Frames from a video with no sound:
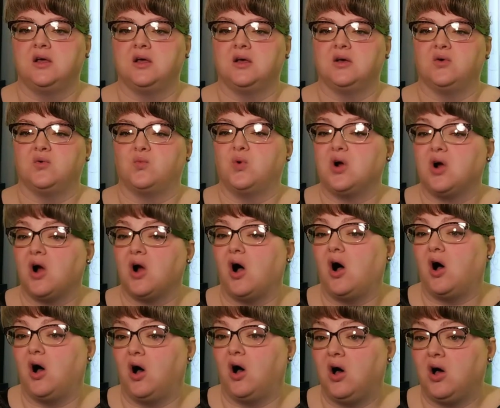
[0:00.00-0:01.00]
We're
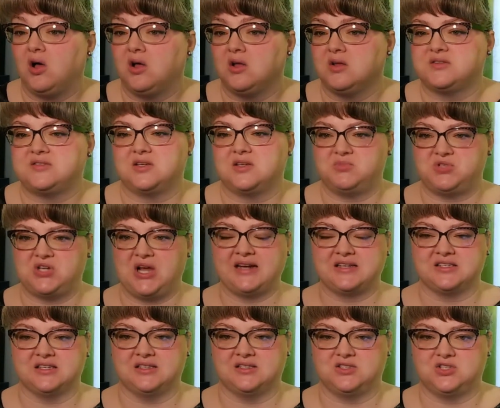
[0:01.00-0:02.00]
all
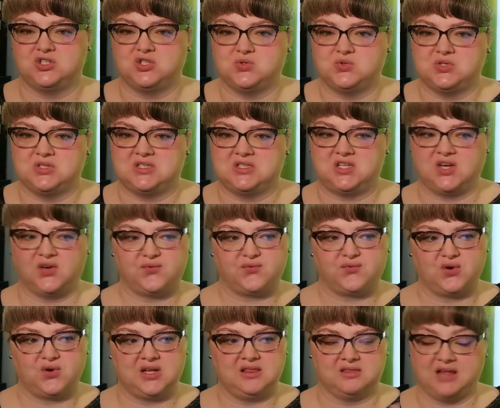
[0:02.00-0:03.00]
subjected to
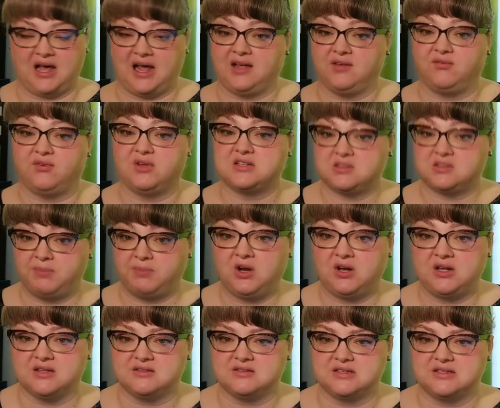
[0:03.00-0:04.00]
different life
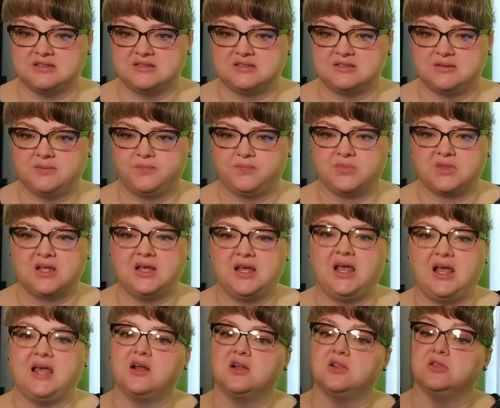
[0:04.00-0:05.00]
experiences.
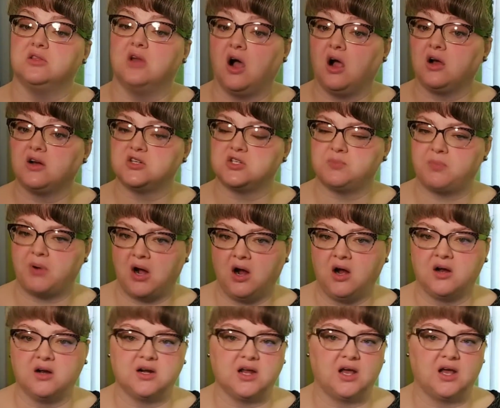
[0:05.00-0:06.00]
And a large
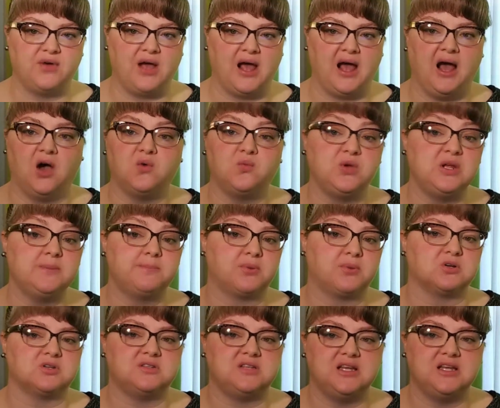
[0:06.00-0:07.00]
part of how we
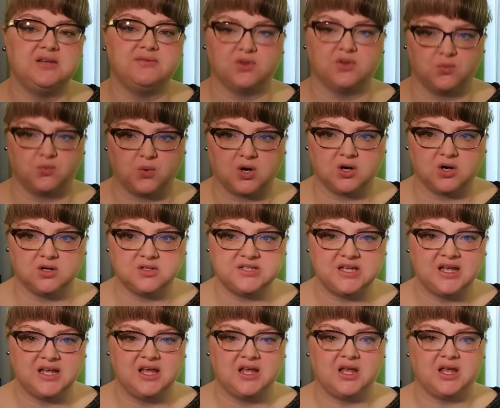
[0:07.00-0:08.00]
perceive the world
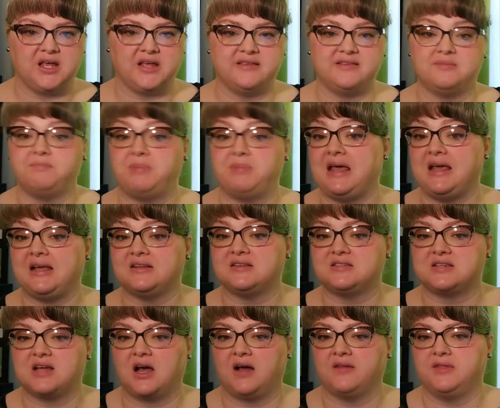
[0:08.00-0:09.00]
is based
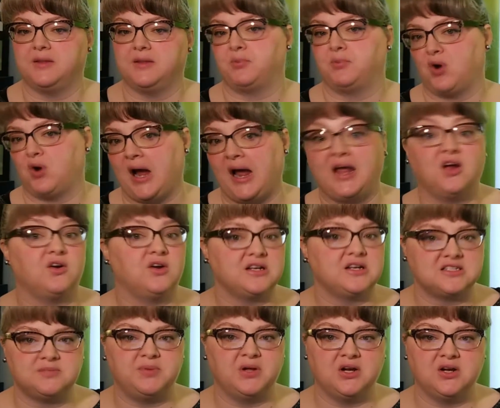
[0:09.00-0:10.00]
on the prior
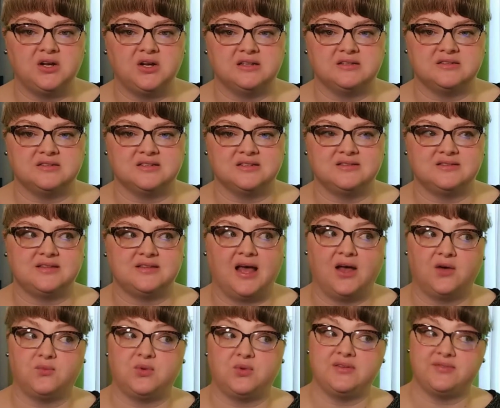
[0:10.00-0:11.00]
experiences
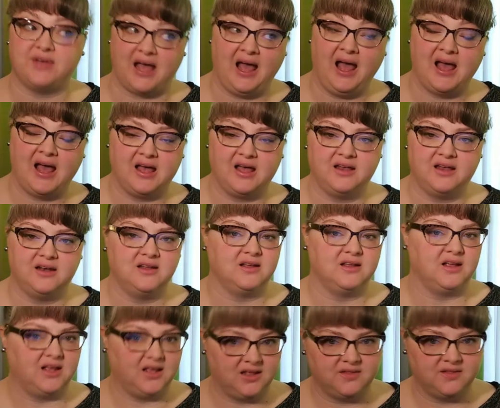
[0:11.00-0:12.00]
that we've had
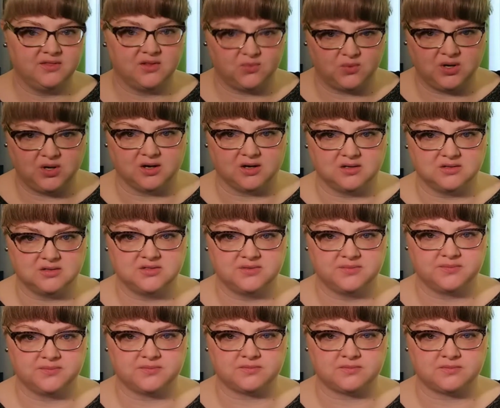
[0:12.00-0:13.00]
in the world.
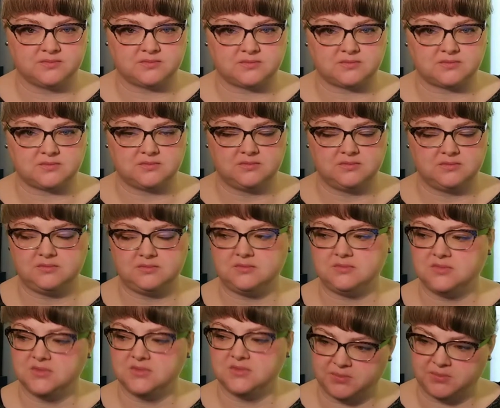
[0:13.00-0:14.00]

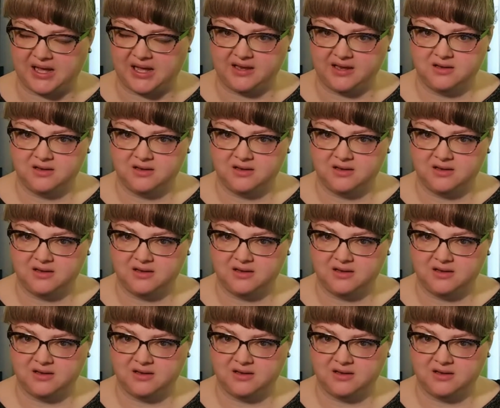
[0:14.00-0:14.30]
But